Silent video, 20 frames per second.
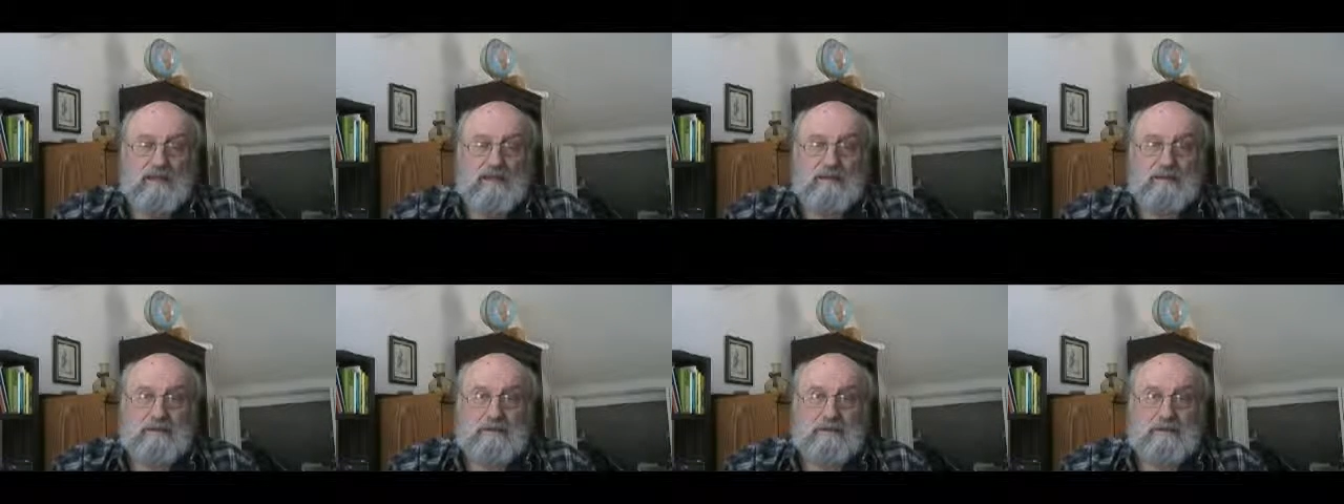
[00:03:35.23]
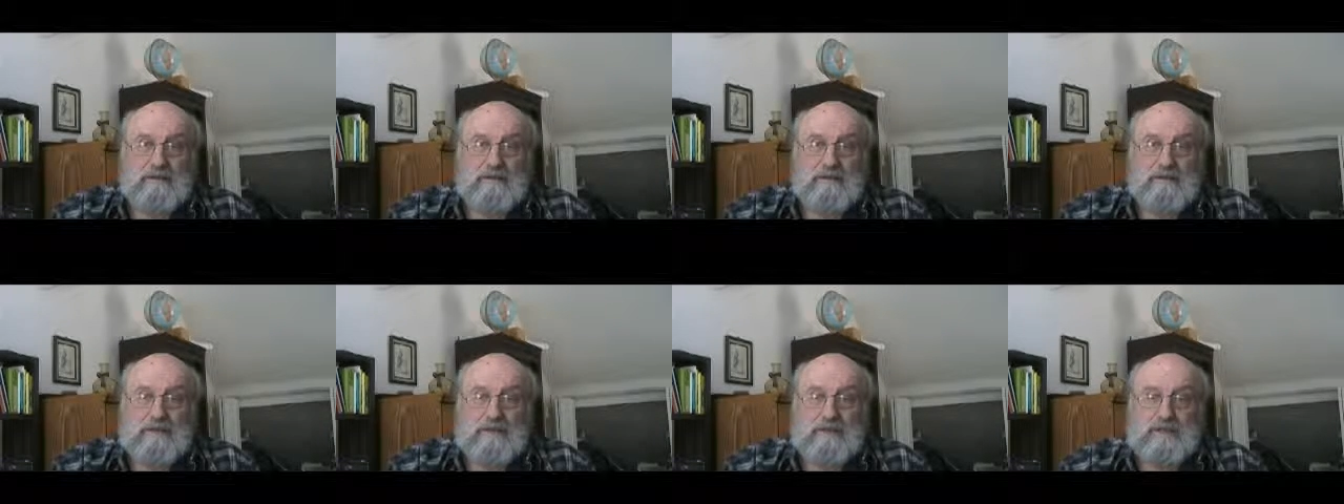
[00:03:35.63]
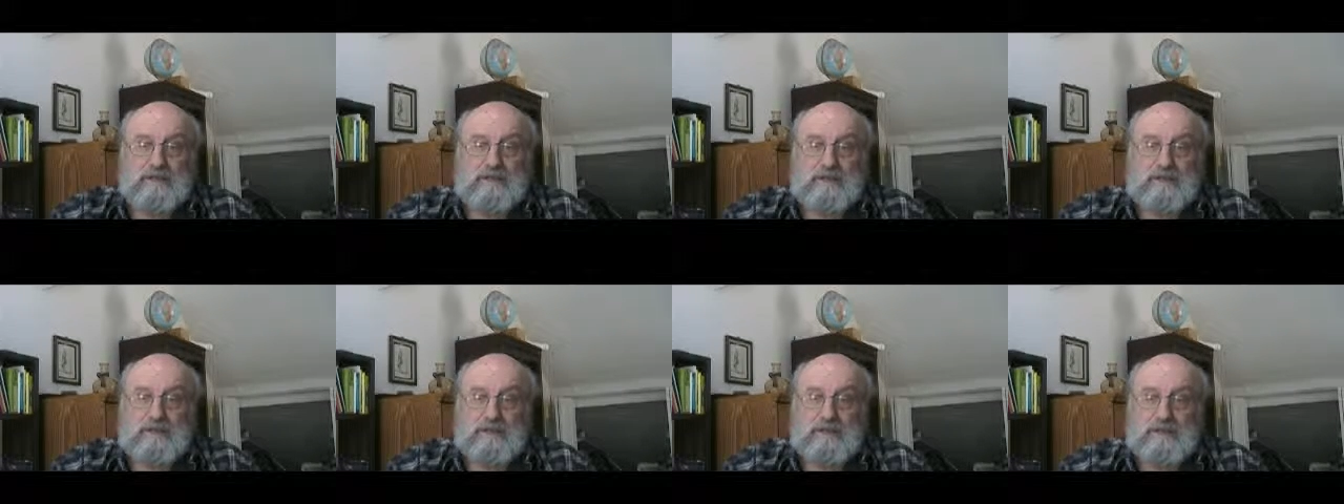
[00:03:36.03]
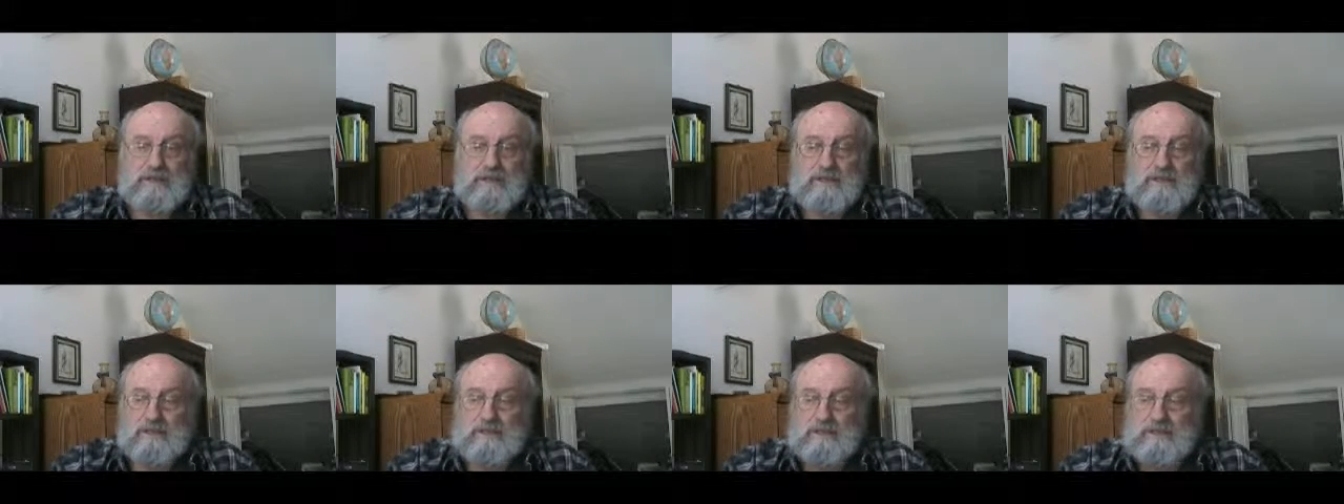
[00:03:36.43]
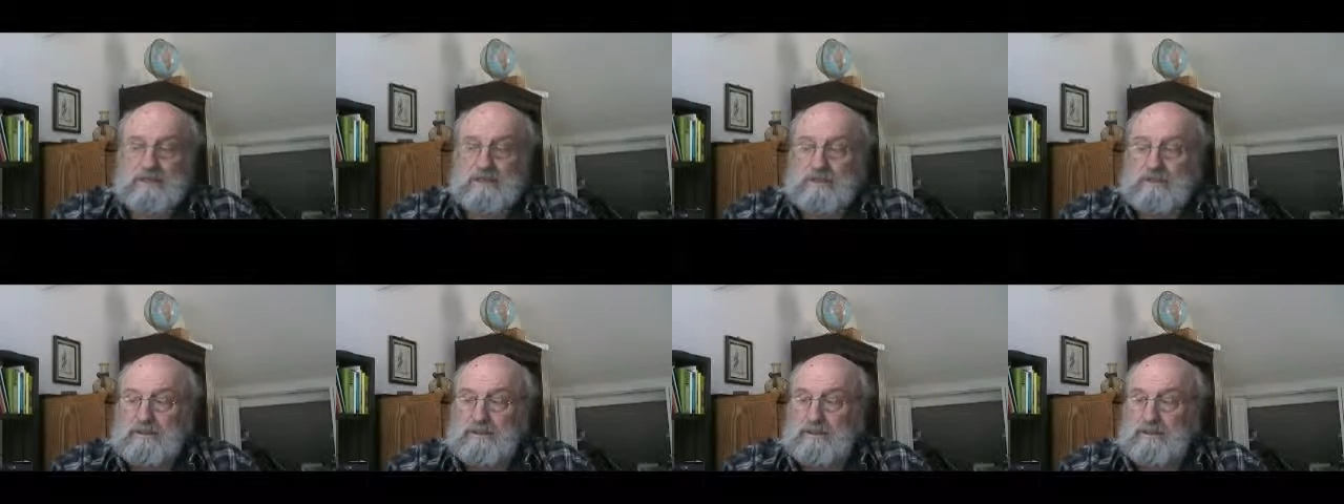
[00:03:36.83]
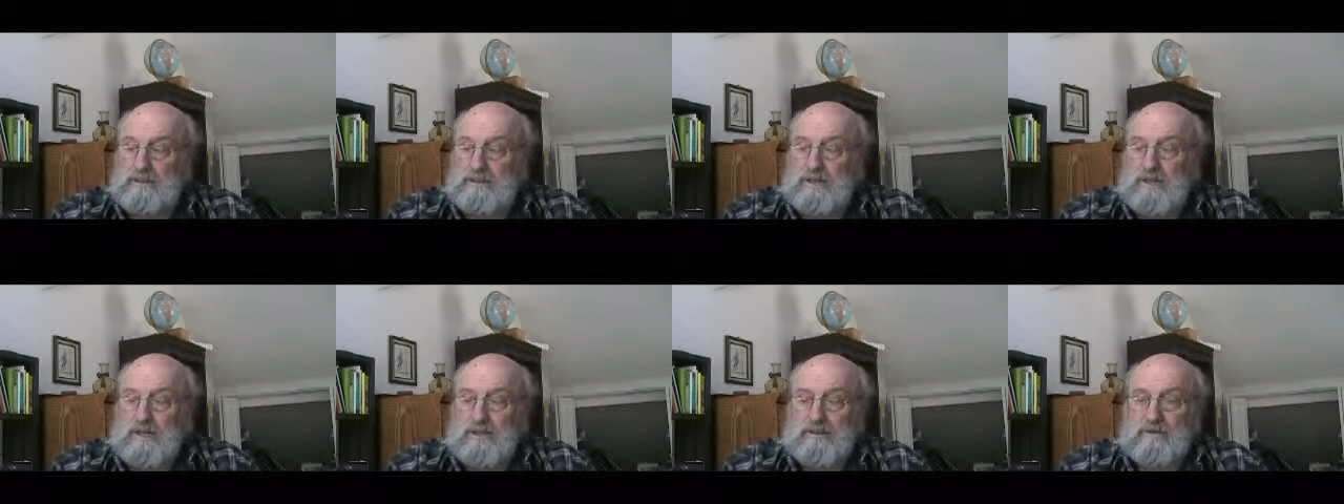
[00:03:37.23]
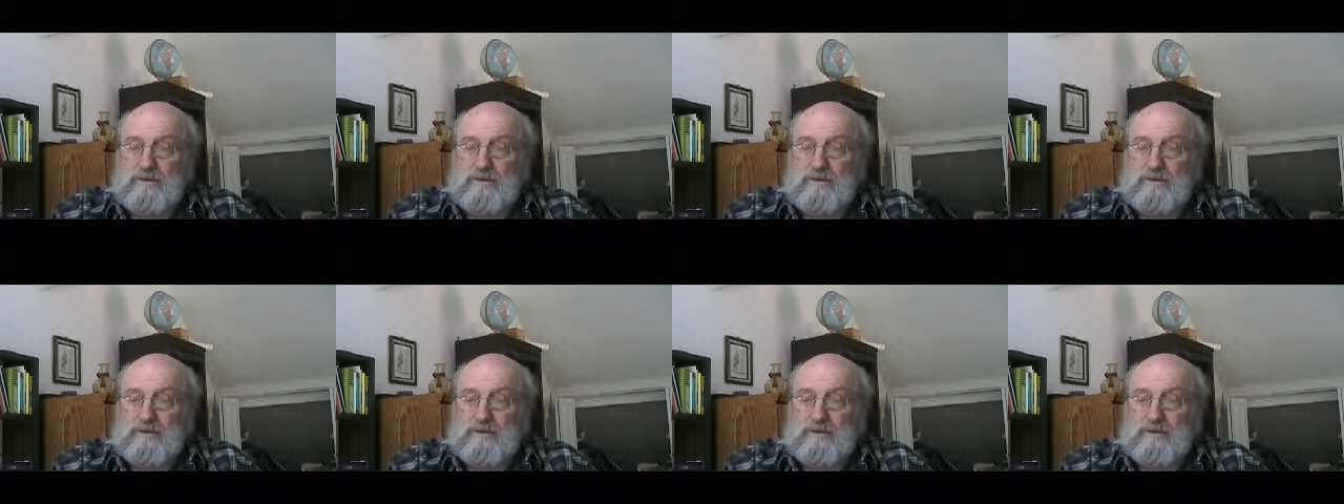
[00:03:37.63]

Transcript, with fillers: uh, between the uh, guy who